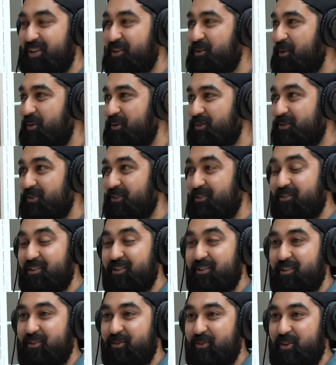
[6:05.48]
And your quotes all
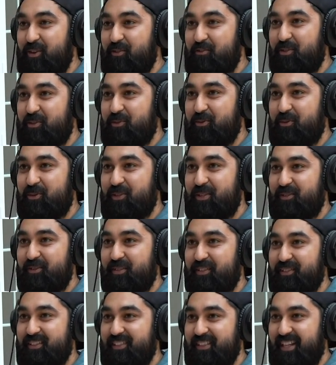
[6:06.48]
over the wall as well.